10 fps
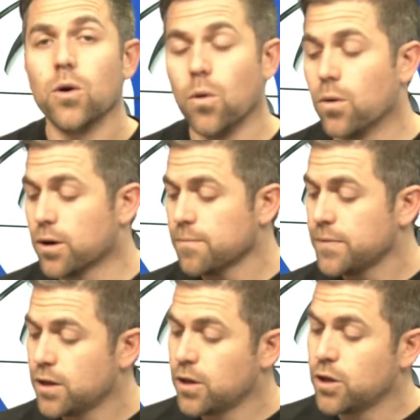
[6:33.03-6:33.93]
or
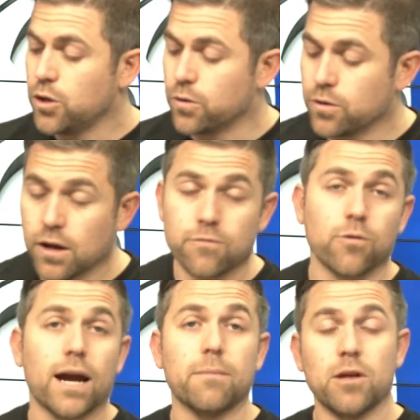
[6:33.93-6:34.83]
you might have
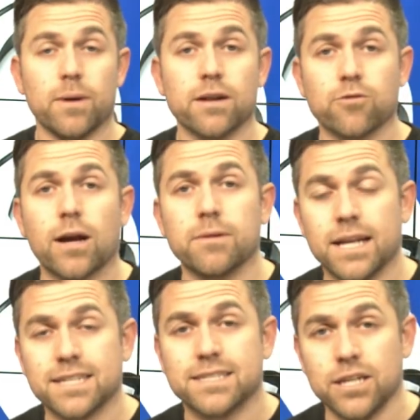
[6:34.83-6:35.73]
grabbed an
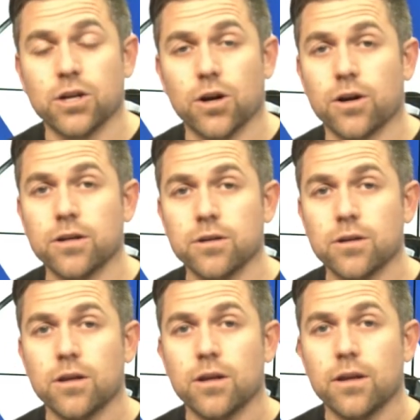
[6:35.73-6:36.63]
SD card
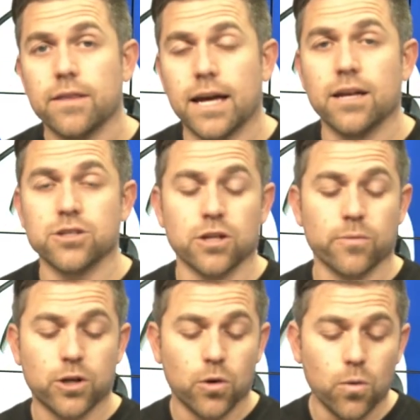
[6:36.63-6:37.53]
that is going to
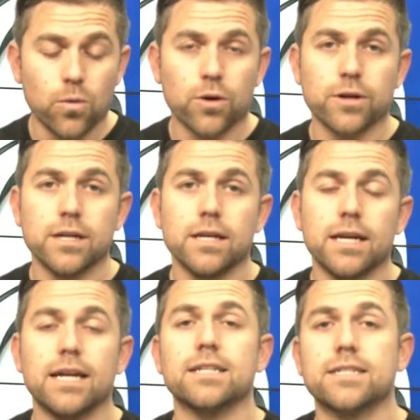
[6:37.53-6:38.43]
record
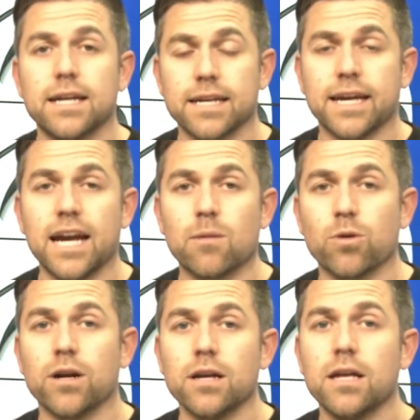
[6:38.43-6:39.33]
inside the
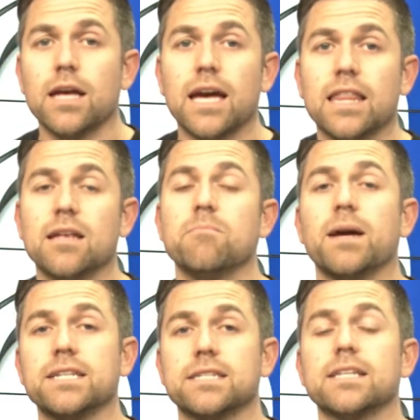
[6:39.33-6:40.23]
camera and then
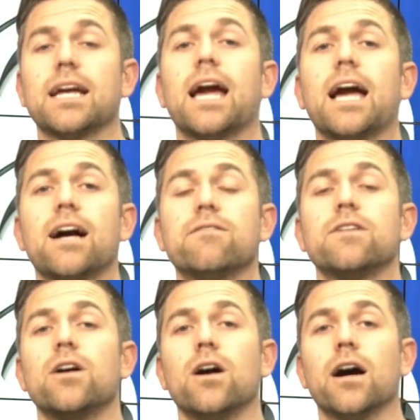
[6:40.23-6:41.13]
basically have
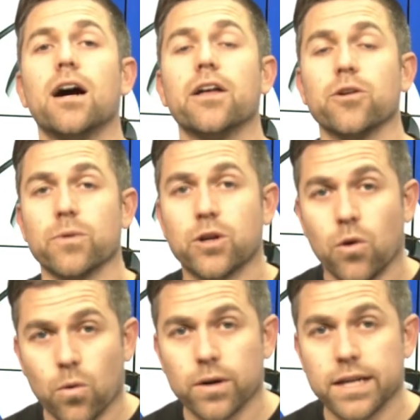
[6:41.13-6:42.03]
the
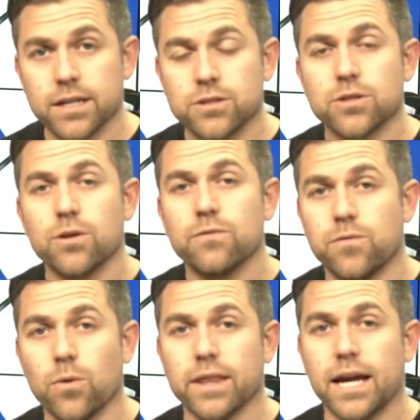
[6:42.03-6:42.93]
recordings
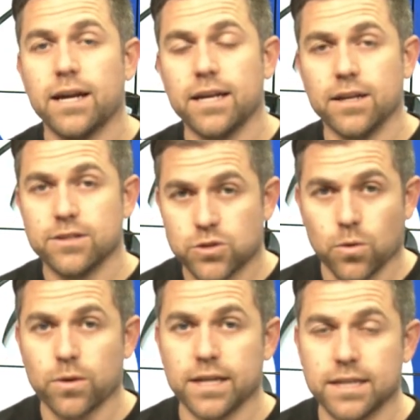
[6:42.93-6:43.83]
for that
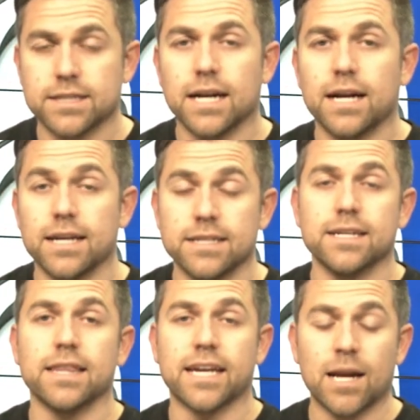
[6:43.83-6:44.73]
stored
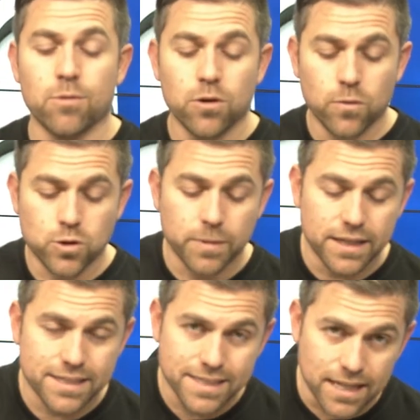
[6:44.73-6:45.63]
inside the camera, which will be
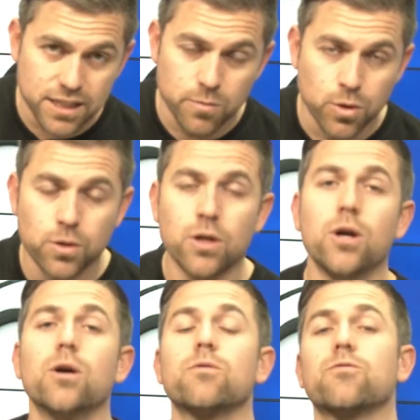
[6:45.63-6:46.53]
accessible
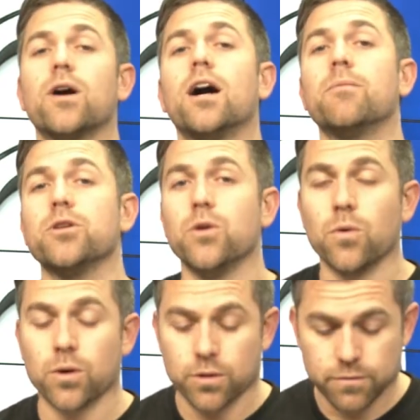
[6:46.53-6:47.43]
from
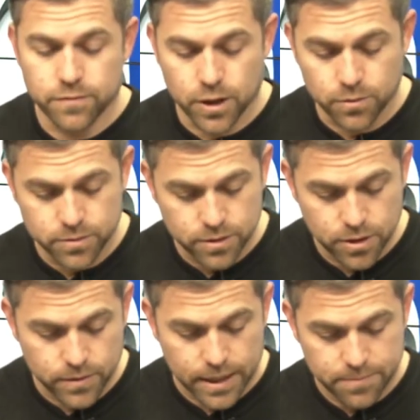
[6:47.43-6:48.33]
your phone.
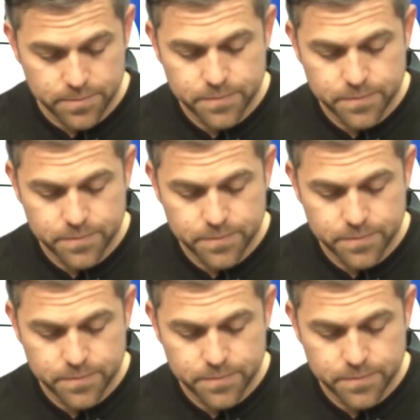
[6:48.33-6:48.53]
Okay,